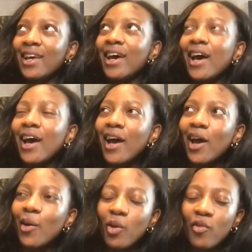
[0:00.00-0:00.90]

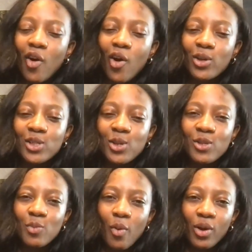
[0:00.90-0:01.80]
We've also
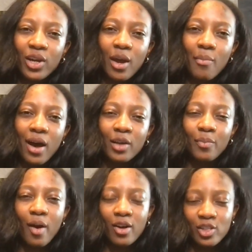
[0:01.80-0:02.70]
spoken about
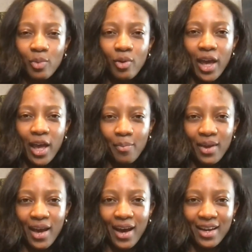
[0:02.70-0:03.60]
possible
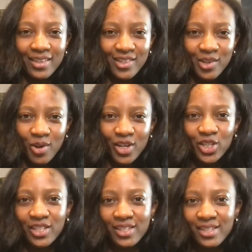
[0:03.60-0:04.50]
API
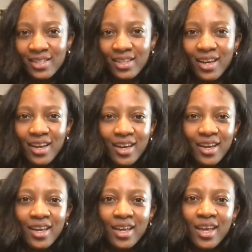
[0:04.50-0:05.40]
integrations,
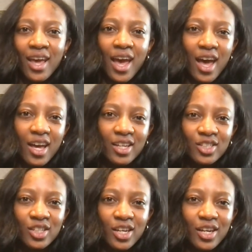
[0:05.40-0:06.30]

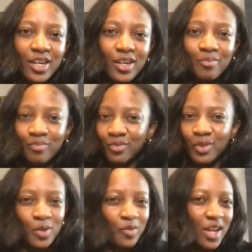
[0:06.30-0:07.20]
and
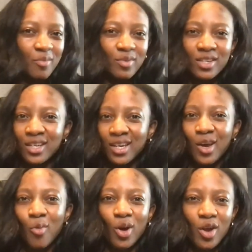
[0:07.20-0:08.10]
you've named
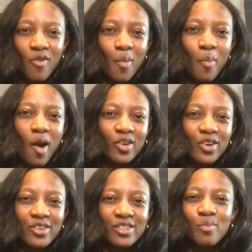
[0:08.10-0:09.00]
one of our
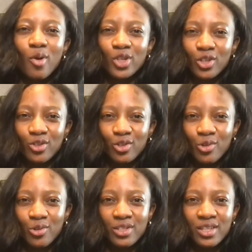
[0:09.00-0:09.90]
partners, Motion
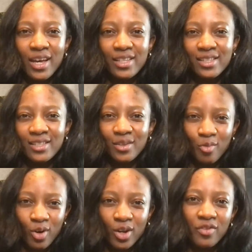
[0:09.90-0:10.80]
Tools, as
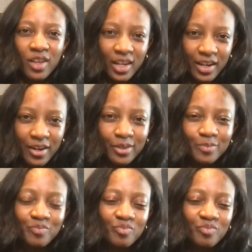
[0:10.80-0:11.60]
one of the clear